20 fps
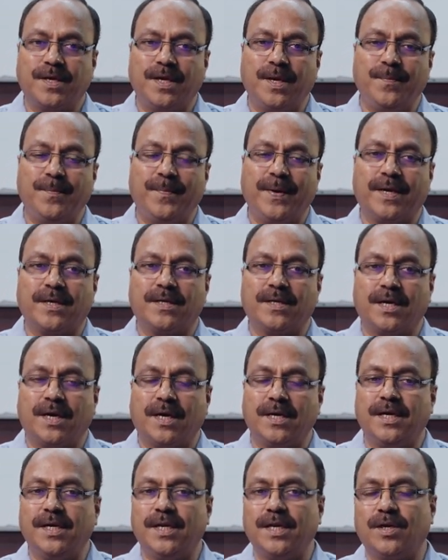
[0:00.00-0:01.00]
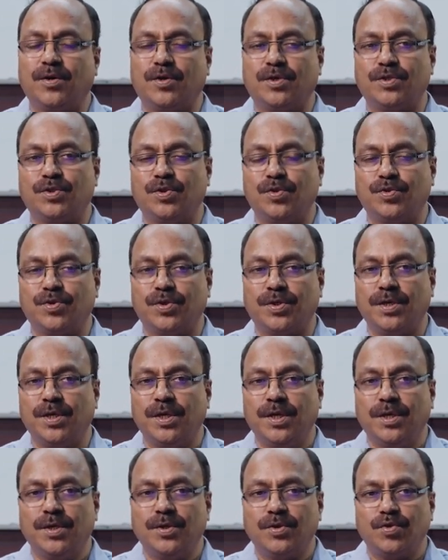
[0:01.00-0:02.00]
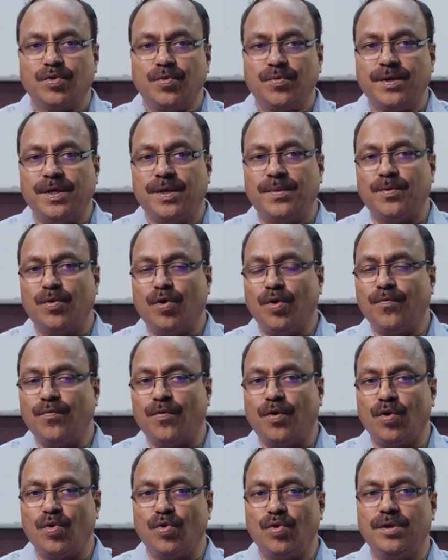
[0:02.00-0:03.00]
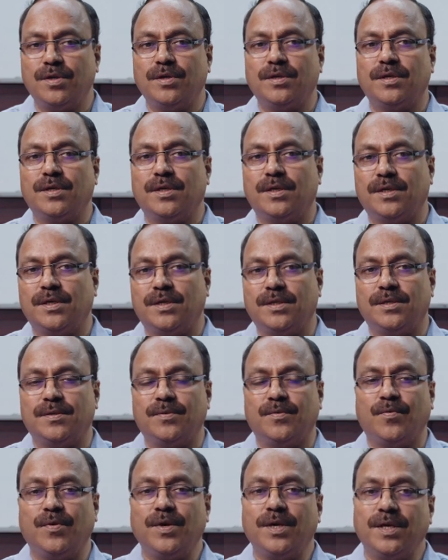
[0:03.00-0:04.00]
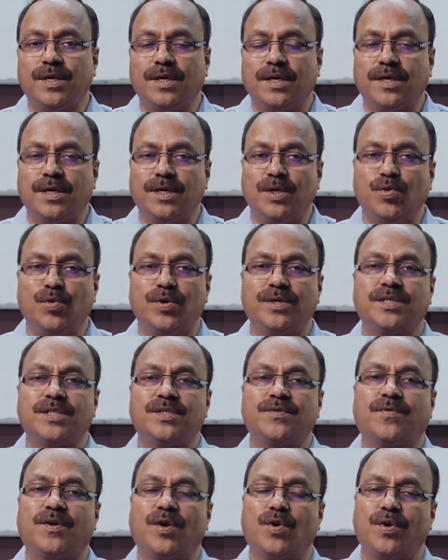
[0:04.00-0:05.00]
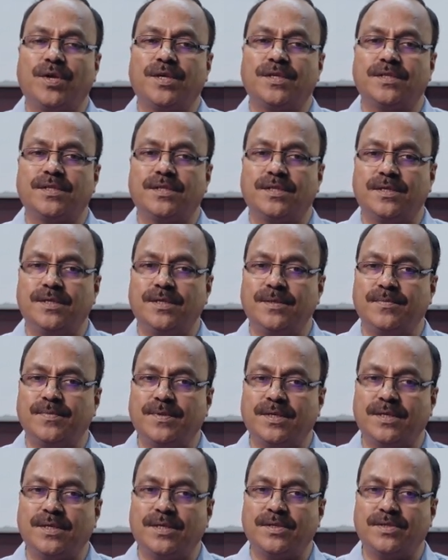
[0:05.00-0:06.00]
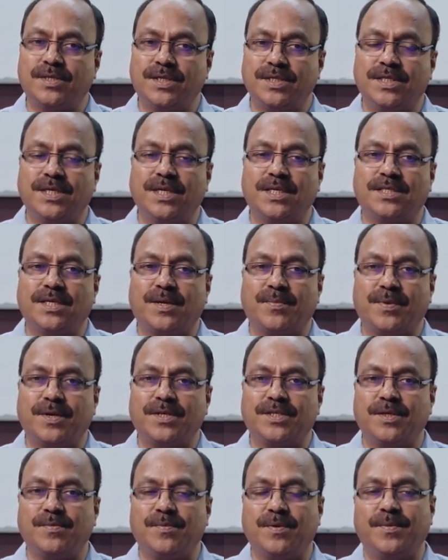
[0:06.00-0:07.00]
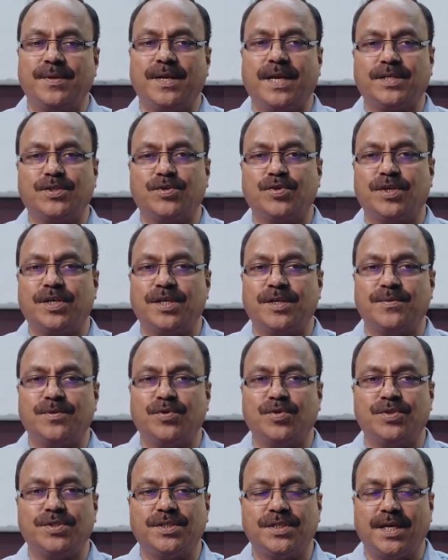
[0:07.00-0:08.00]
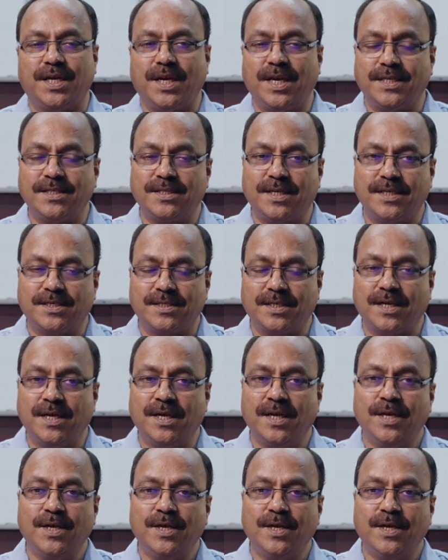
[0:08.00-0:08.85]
impact on Indian Constitution, so we have not followed uh, what uh, U S is following, the uh, surgical separation between executive, judicial and legislature.